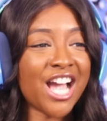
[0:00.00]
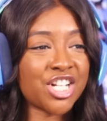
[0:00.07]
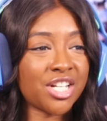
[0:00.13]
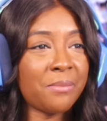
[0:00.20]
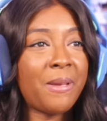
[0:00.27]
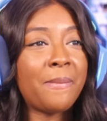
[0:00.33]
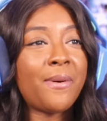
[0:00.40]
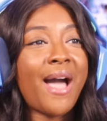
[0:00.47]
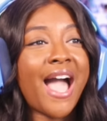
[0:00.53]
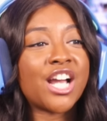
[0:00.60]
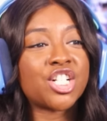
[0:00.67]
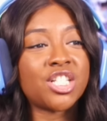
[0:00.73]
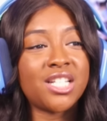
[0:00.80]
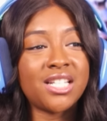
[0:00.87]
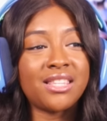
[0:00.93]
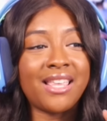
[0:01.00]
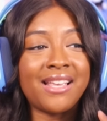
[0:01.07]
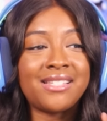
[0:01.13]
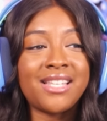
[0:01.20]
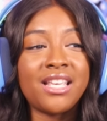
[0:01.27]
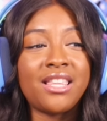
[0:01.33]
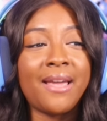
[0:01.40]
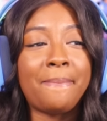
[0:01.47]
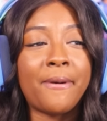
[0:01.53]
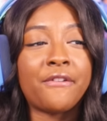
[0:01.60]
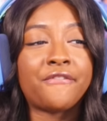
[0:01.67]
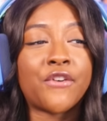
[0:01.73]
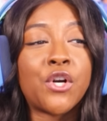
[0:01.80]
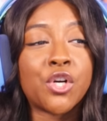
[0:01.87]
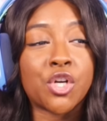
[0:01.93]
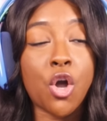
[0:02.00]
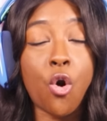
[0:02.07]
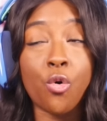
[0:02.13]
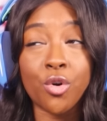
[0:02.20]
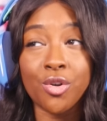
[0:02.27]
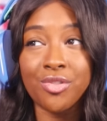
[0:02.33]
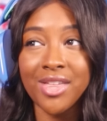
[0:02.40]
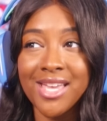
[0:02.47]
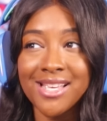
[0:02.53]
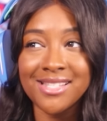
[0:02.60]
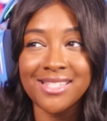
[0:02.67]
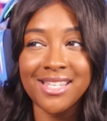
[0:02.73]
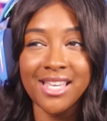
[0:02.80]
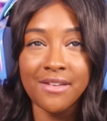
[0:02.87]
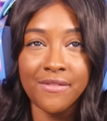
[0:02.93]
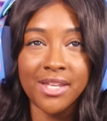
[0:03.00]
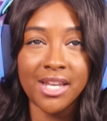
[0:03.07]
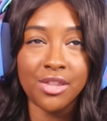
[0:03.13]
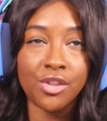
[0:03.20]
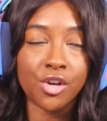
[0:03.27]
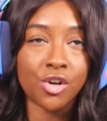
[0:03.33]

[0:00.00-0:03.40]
actually, people actually, they say they prefer colder things even in the